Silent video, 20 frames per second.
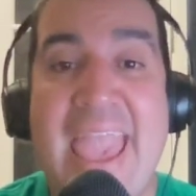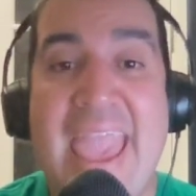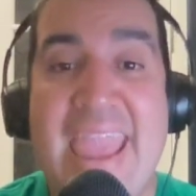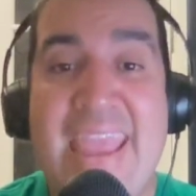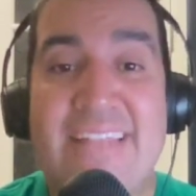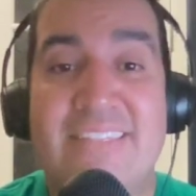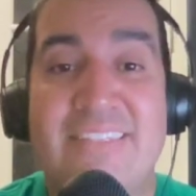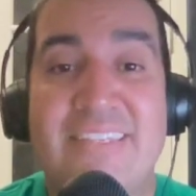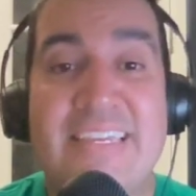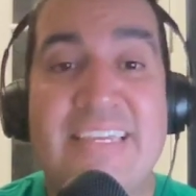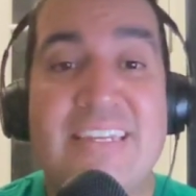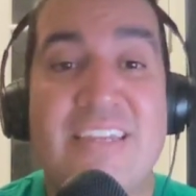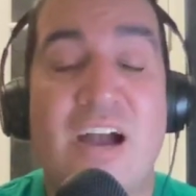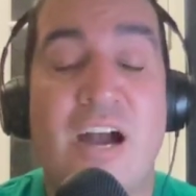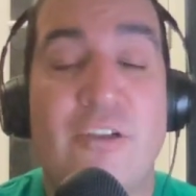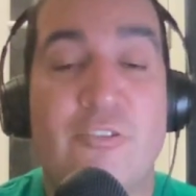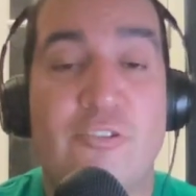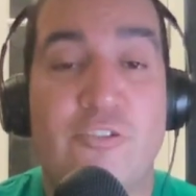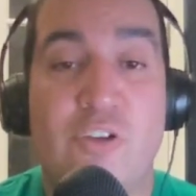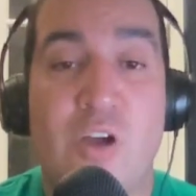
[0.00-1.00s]

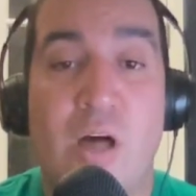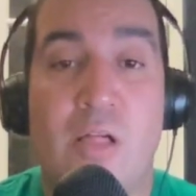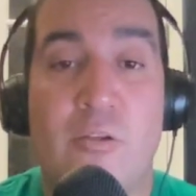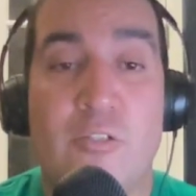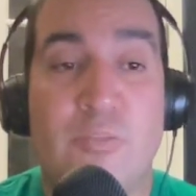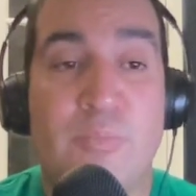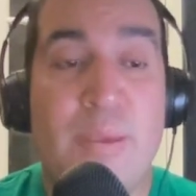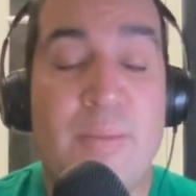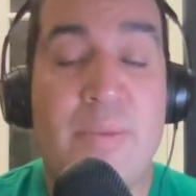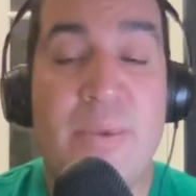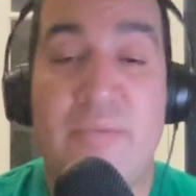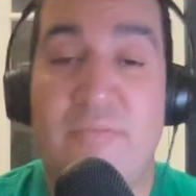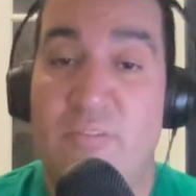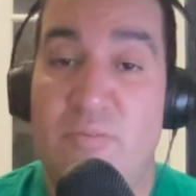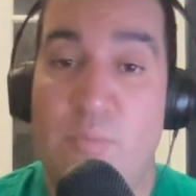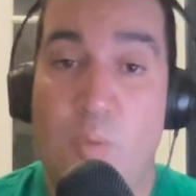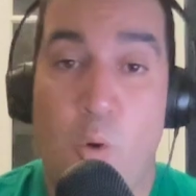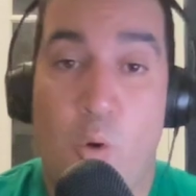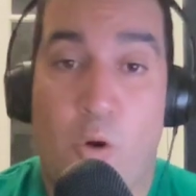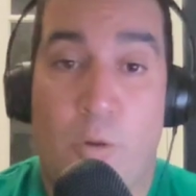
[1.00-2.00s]
$1,800, maybe
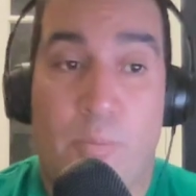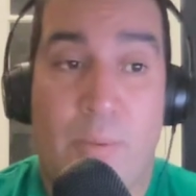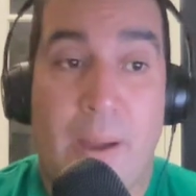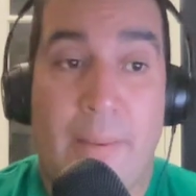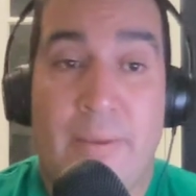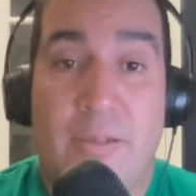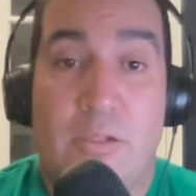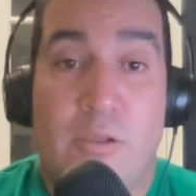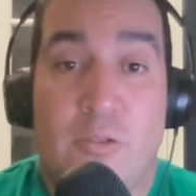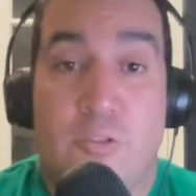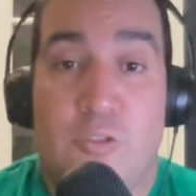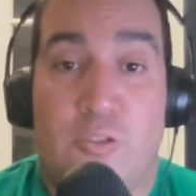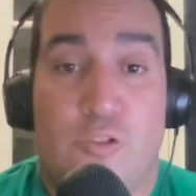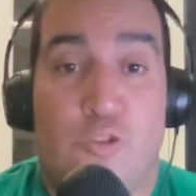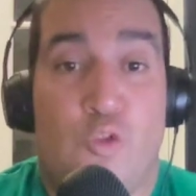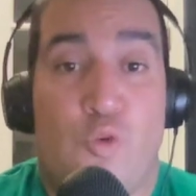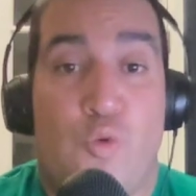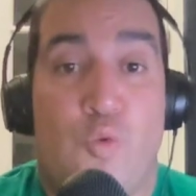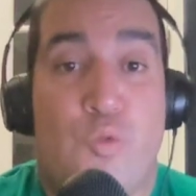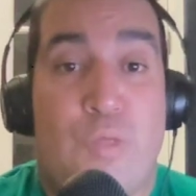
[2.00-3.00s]
even more, probably closer
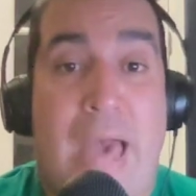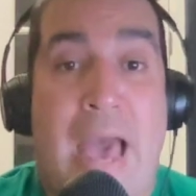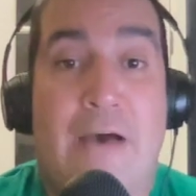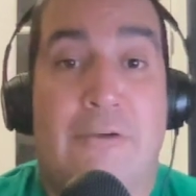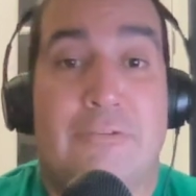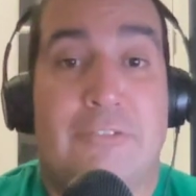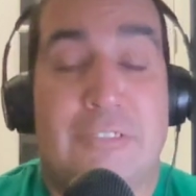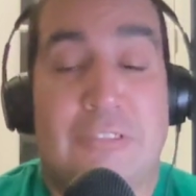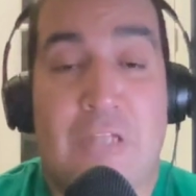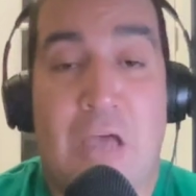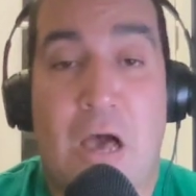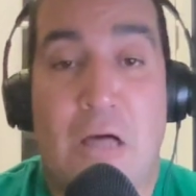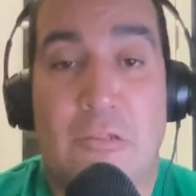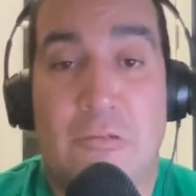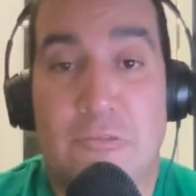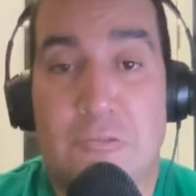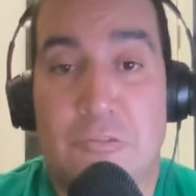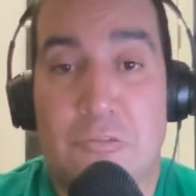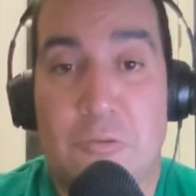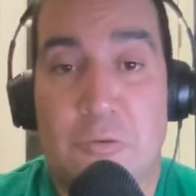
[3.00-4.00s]
to
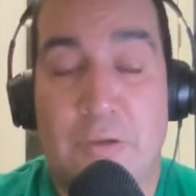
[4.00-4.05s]
$2,000.